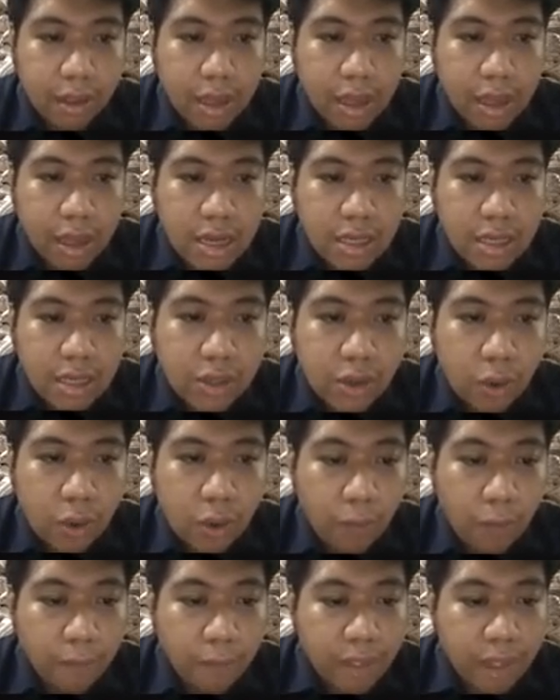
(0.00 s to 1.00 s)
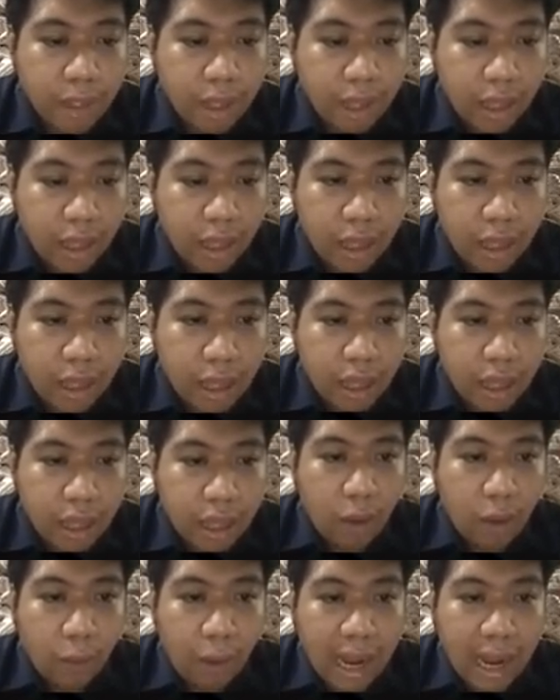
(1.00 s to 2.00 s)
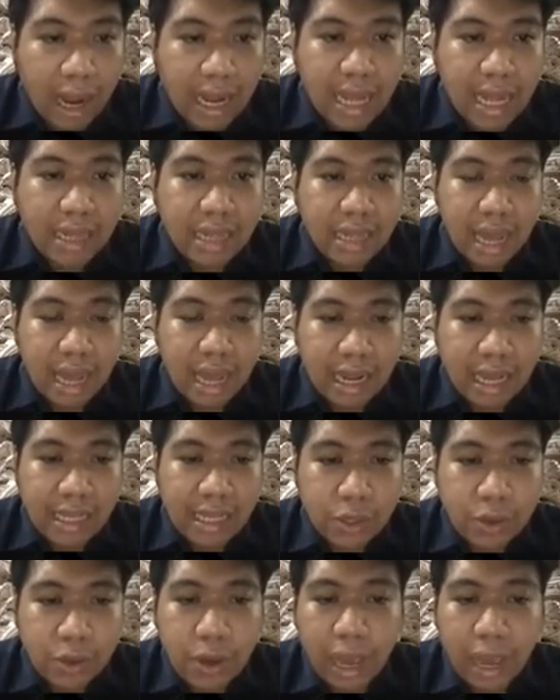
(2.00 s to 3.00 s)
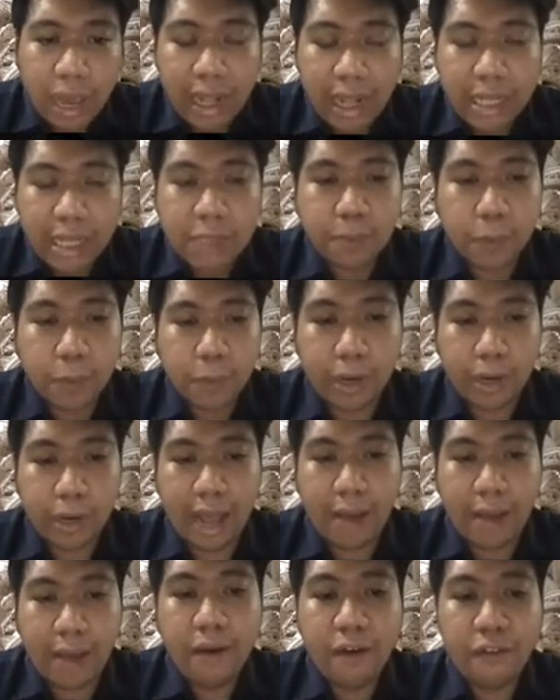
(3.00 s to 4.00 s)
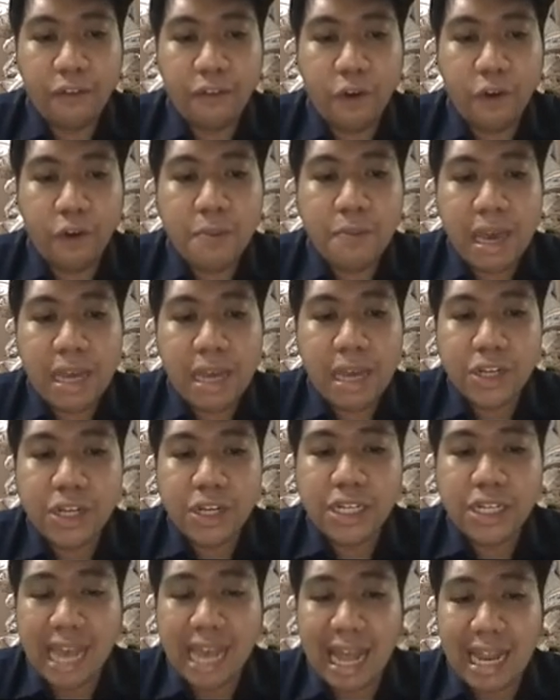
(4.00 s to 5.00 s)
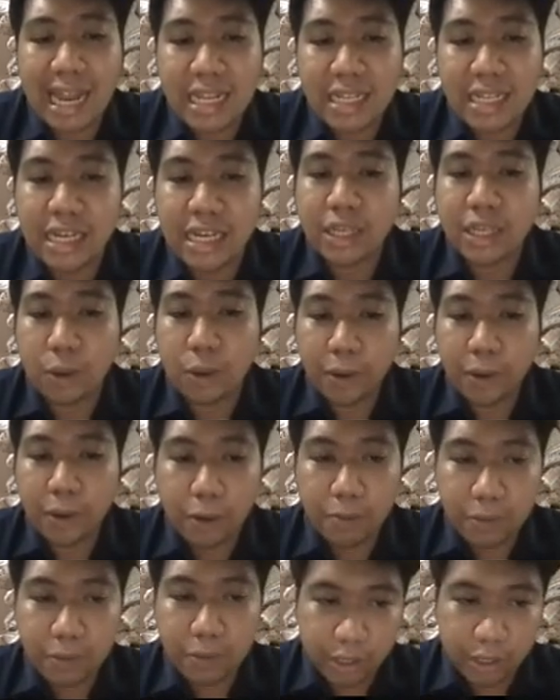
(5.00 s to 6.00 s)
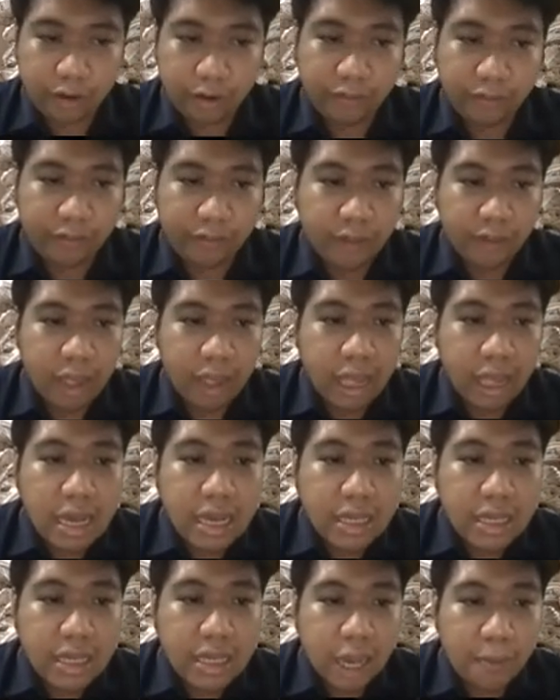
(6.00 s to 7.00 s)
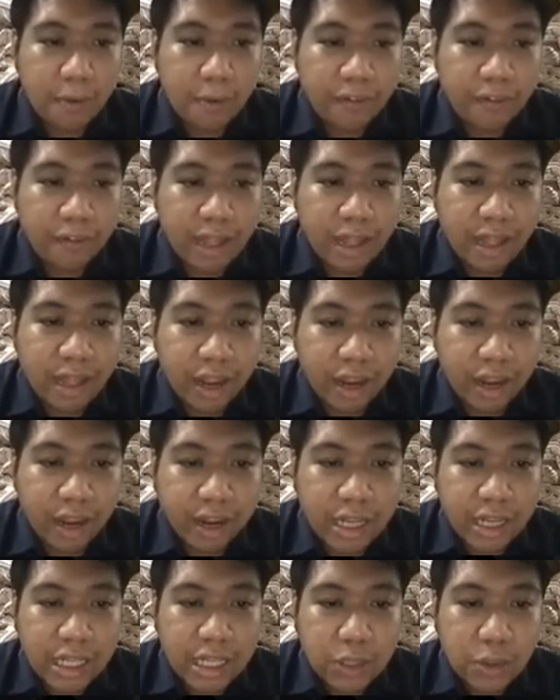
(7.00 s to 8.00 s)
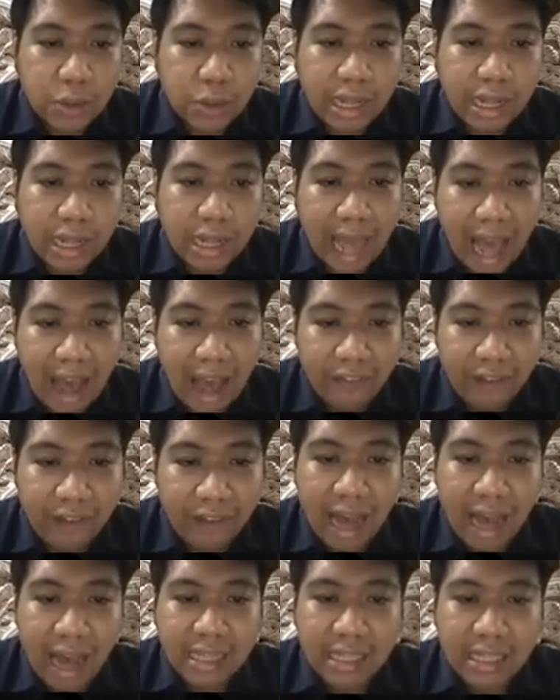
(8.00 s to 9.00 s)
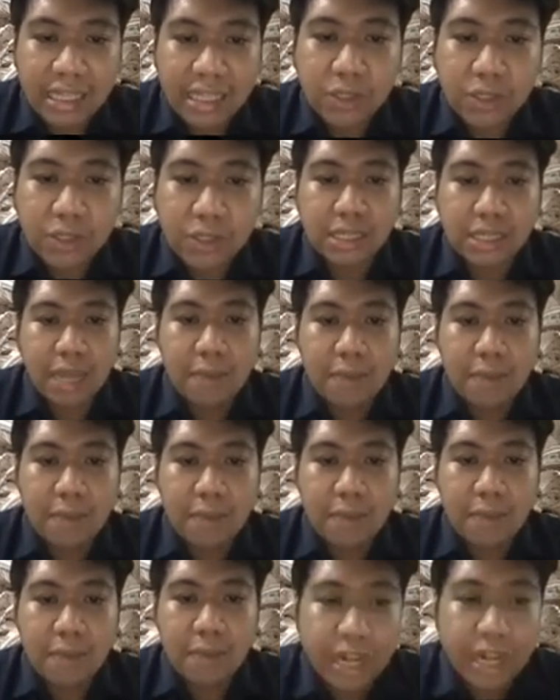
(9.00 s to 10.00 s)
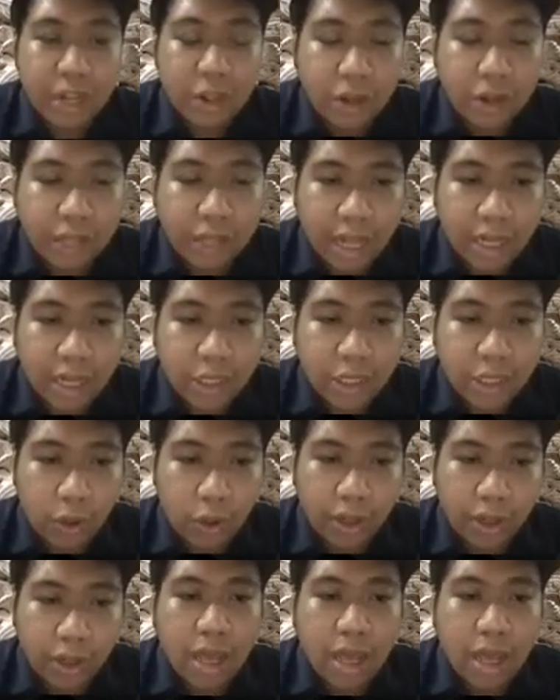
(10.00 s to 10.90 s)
So, while in DLSU ALS program, four major challenges were observed. Some of the learners do not have access to stable internet connection.